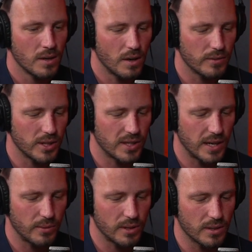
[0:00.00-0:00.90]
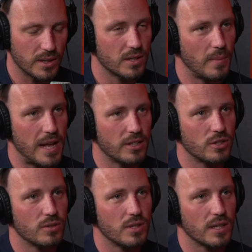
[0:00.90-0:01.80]
obviously today we're looking at some
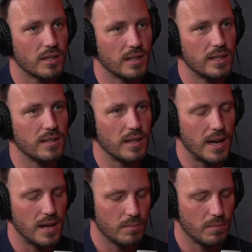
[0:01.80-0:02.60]
attitudes that can lead to that.